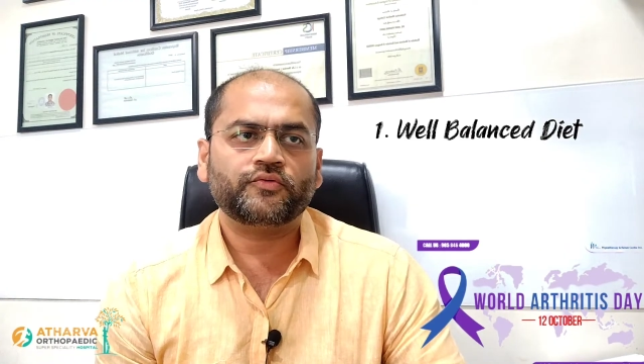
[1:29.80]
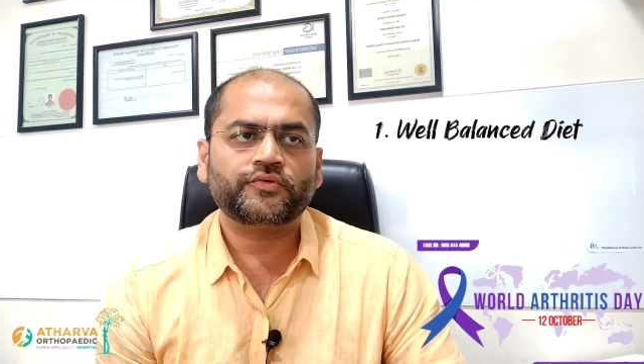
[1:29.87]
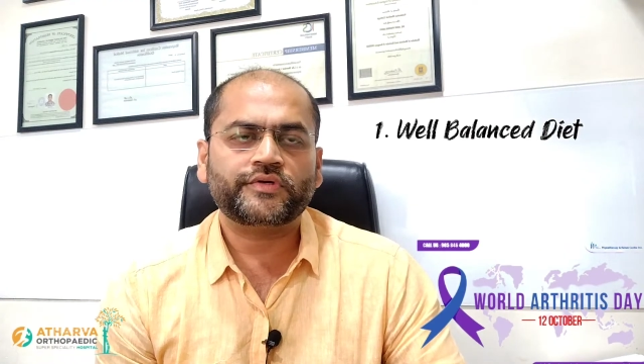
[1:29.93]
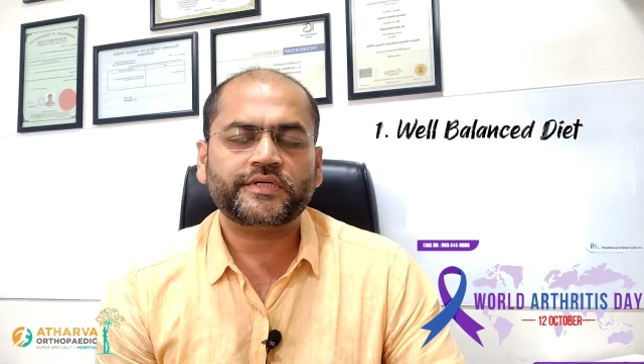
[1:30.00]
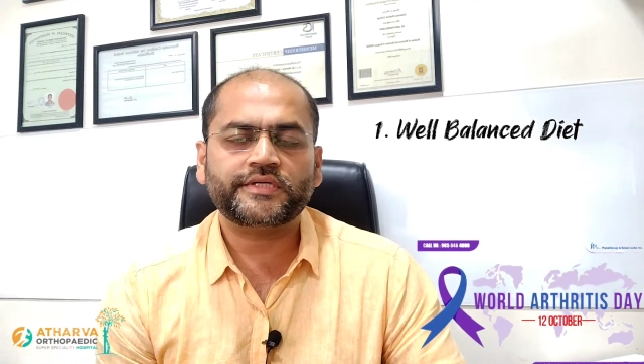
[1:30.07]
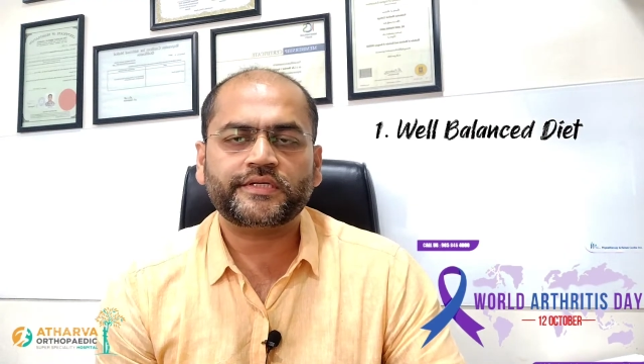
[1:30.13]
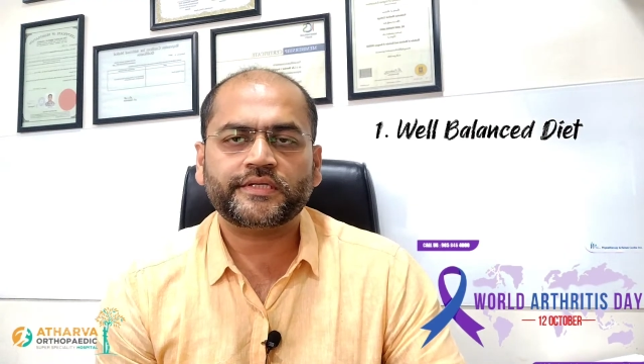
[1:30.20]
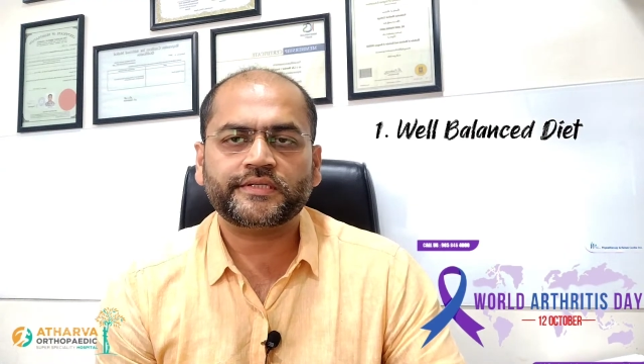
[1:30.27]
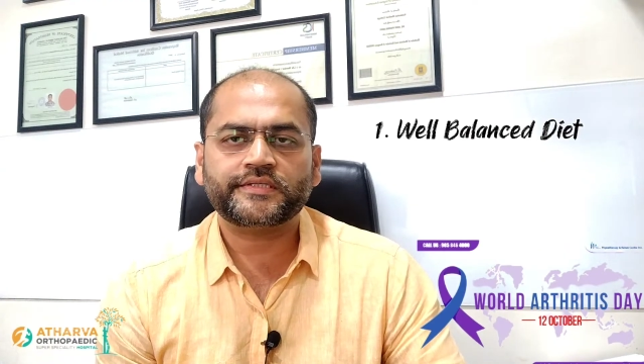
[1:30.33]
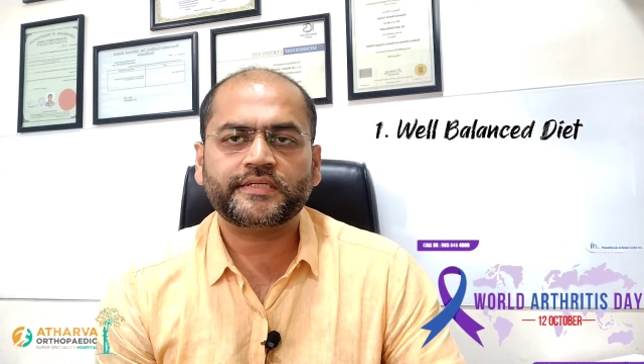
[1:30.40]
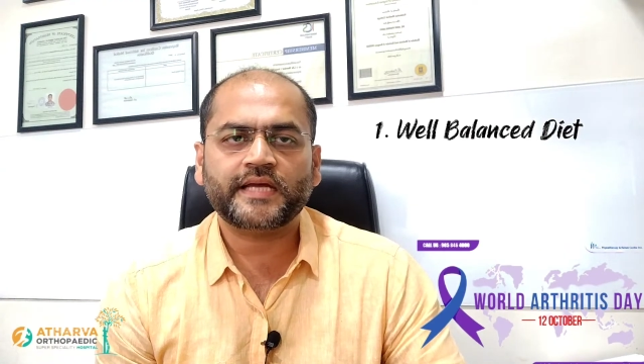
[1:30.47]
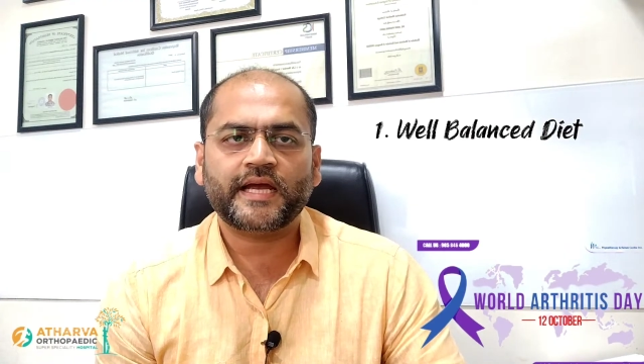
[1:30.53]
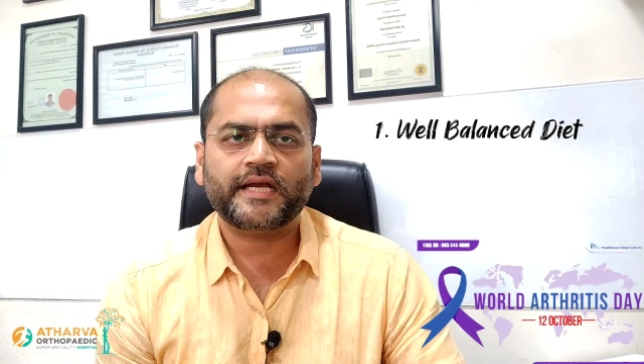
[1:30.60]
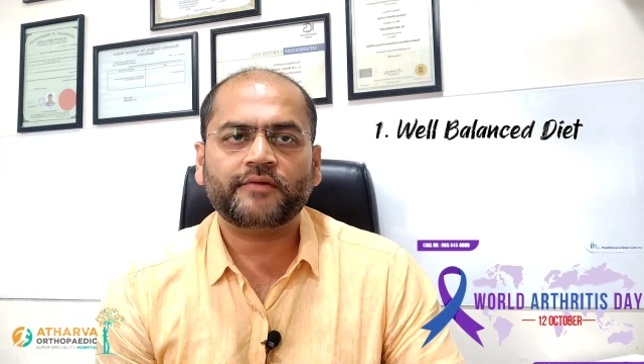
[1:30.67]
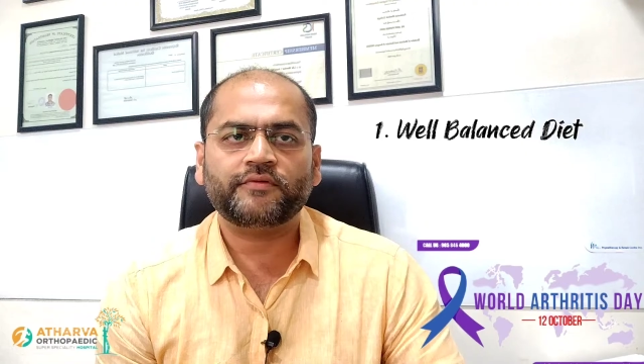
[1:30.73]
nutritious
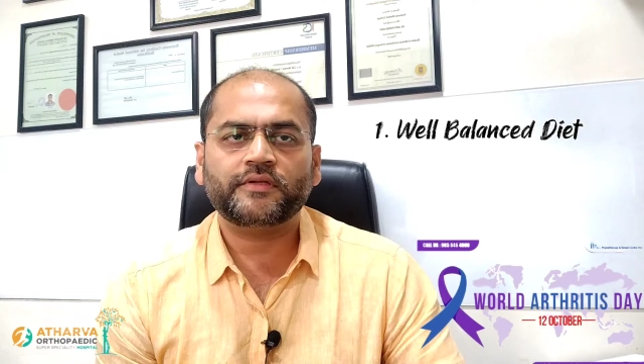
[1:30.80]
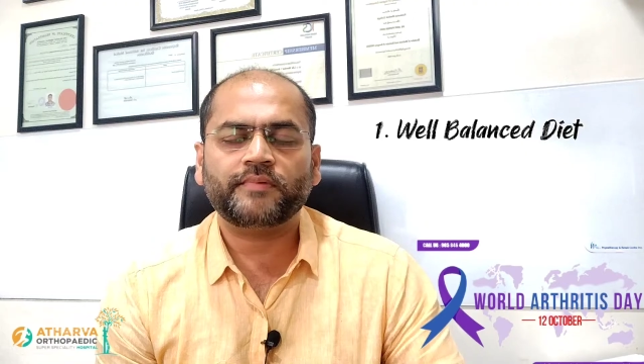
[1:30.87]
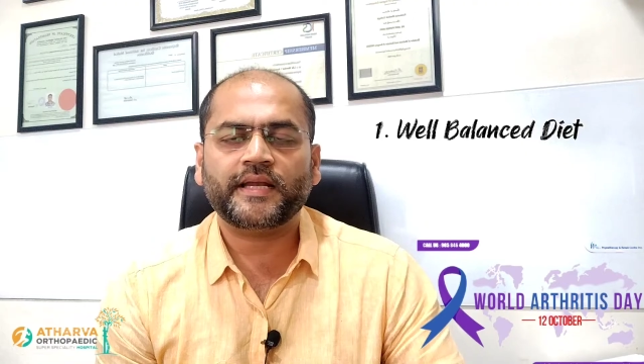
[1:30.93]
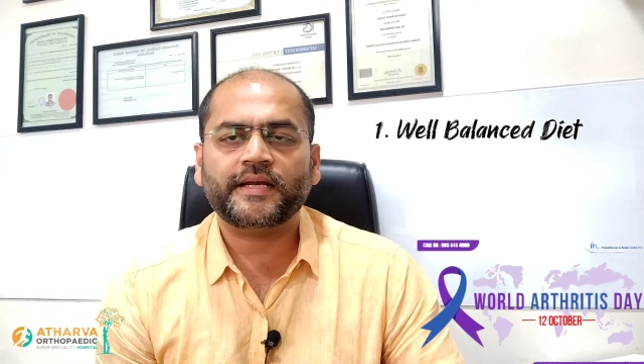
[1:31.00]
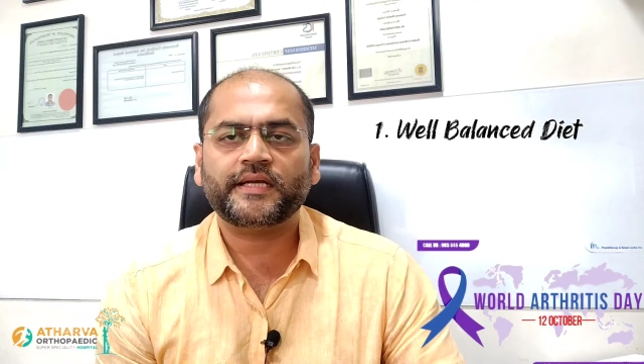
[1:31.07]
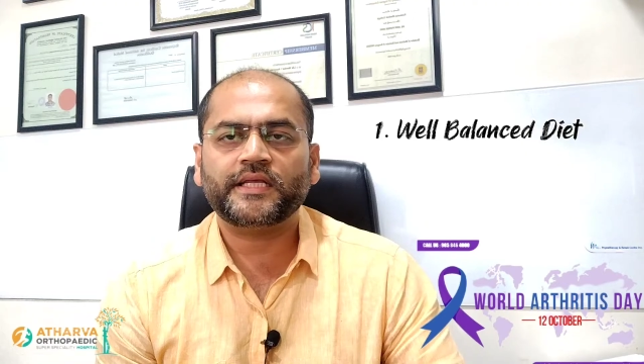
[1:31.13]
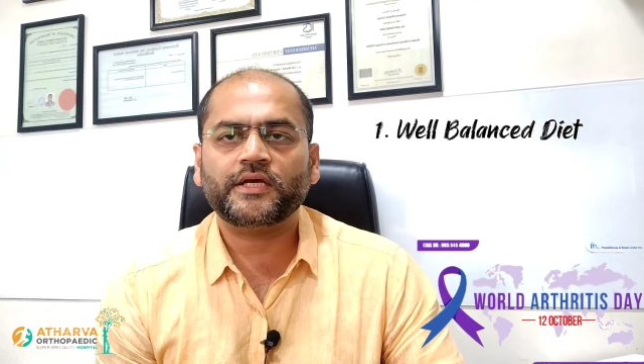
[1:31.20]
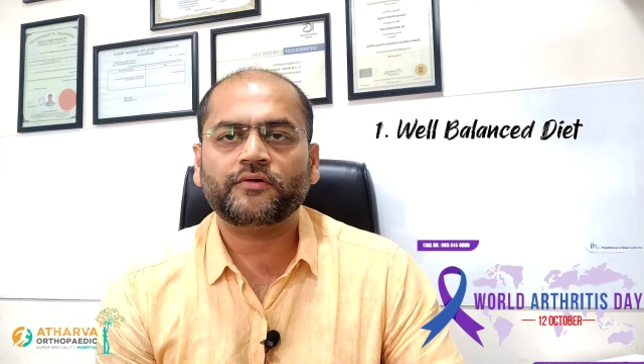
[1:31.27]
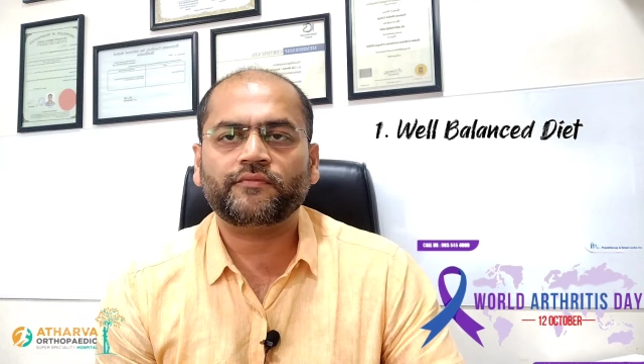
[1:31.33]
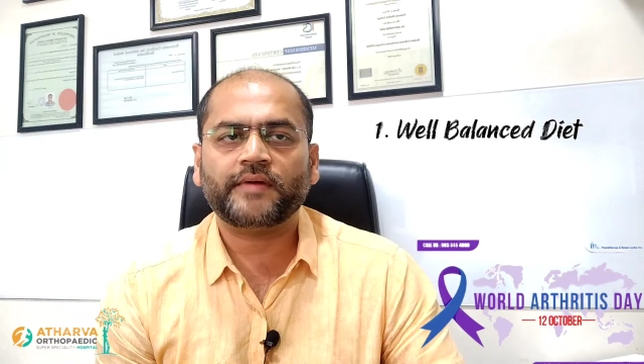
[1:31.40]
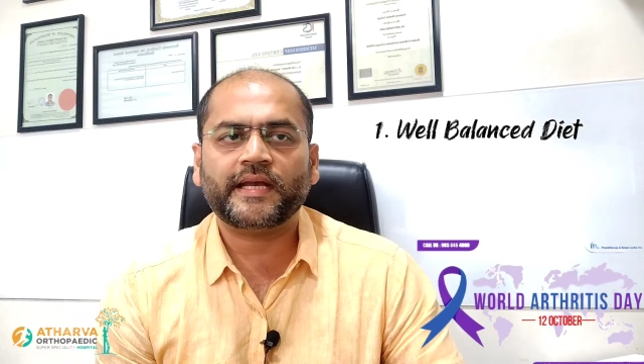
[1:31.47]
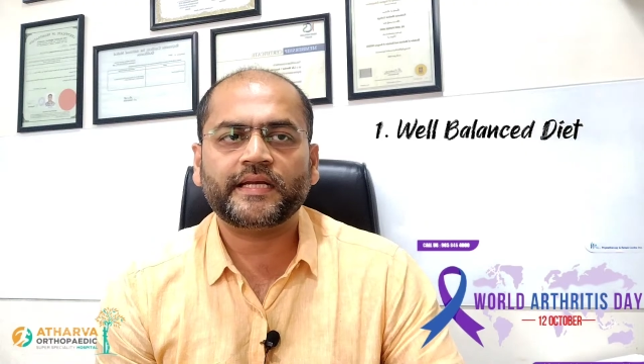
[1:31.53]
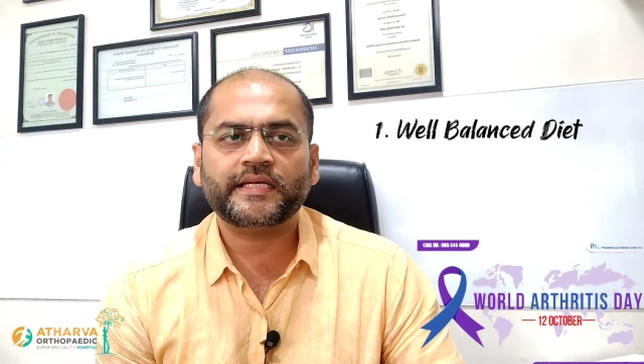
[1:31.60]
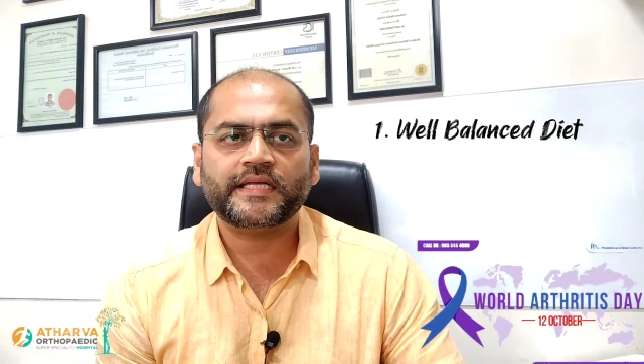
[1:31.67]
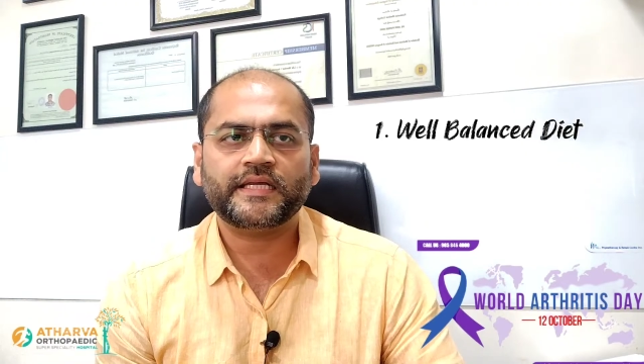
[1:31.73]
diet with plenty
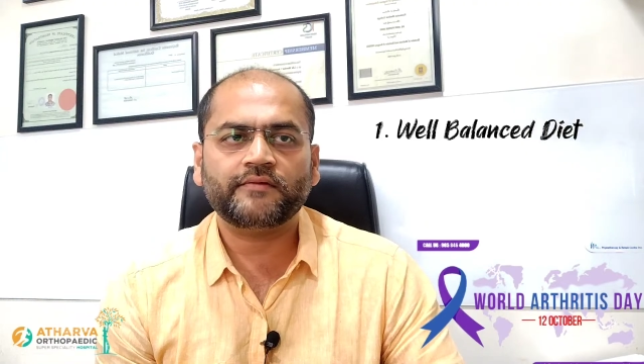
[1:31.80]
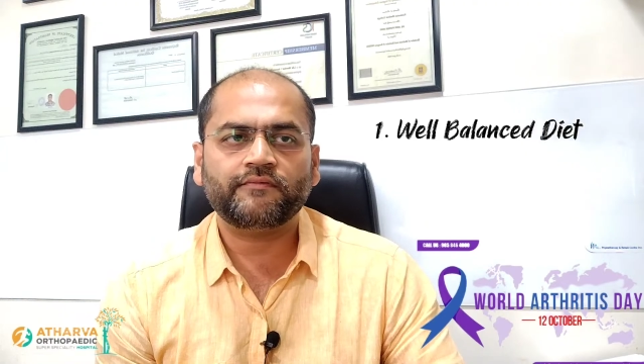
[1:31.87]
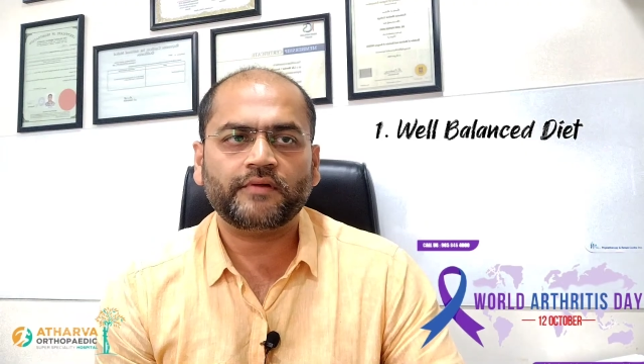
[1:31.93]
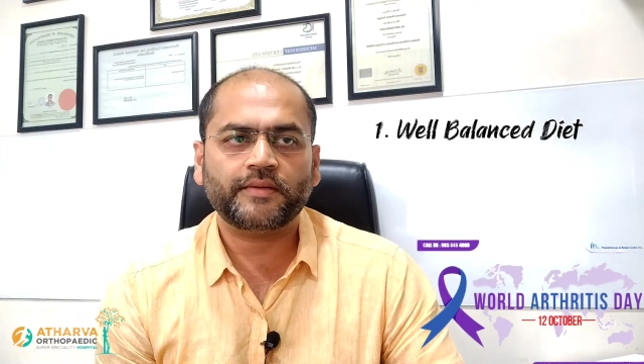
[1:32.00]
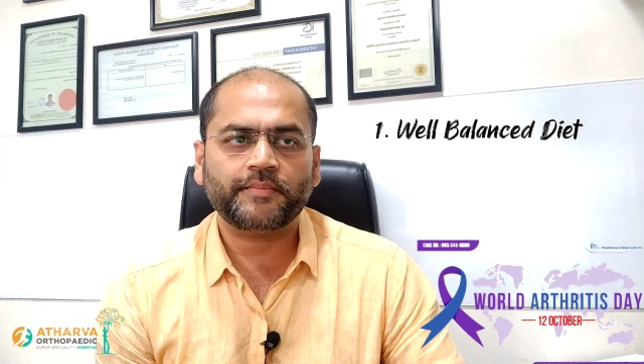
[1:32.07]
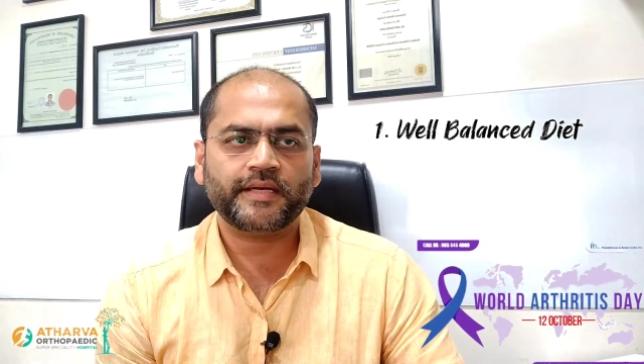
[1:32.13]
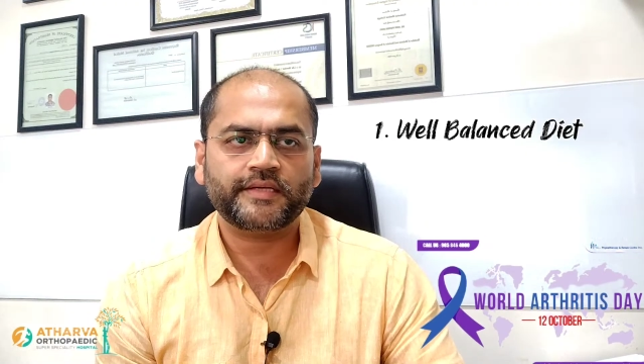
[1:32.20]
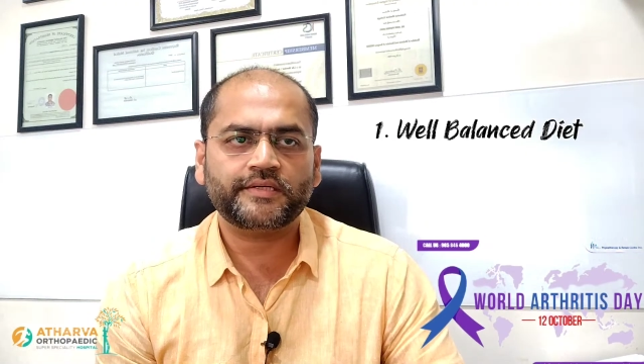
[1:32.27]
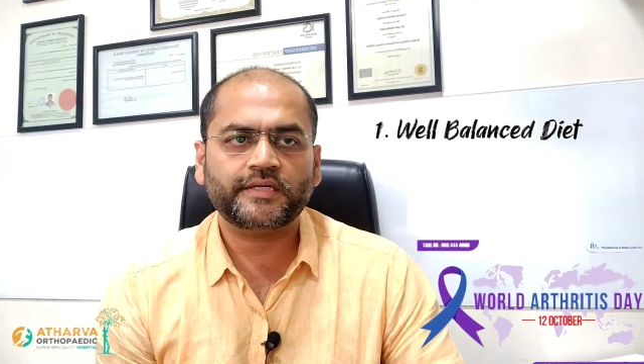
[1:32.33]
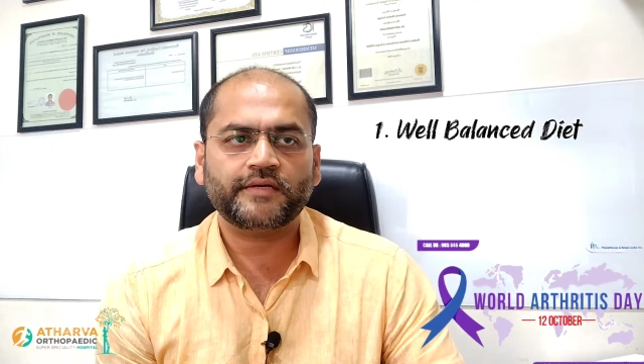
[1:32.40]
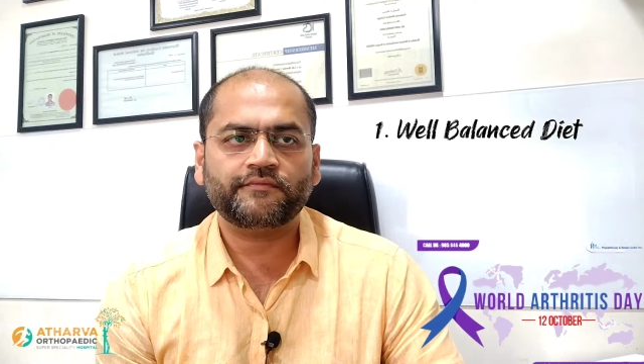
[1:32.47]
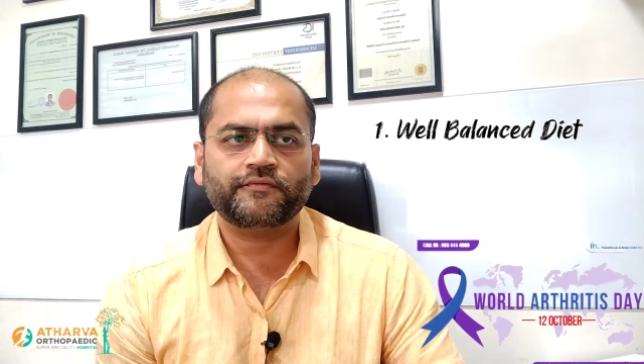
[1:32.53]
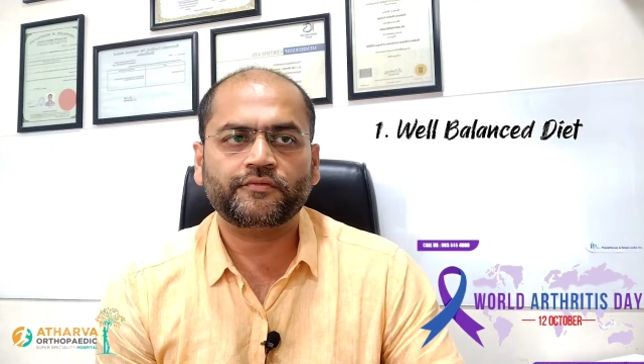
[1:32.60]
of anti-inflammatory